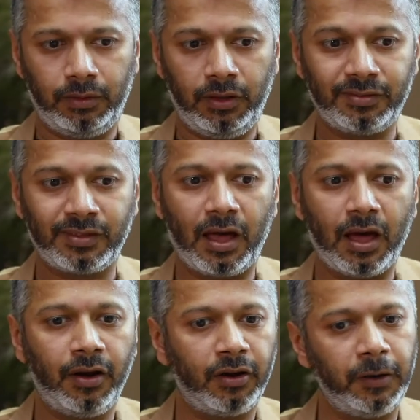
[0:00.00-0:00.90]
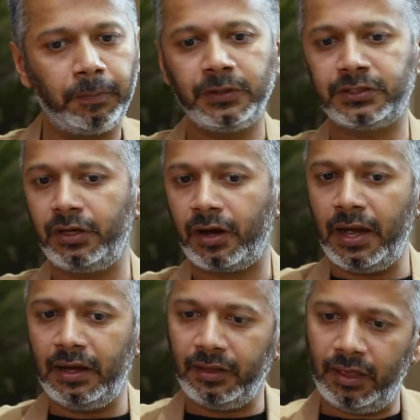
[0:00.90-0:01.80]
is 100%
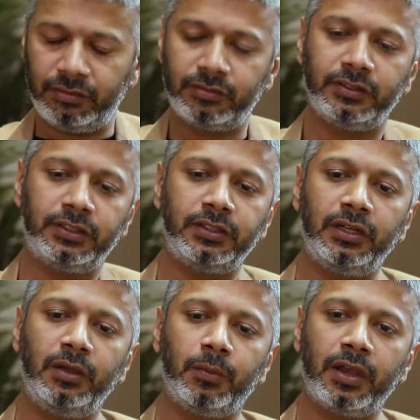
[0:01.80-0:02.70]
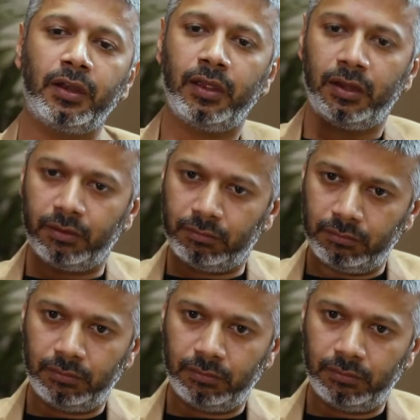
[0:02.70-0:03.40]
right. Yes, certainly one can,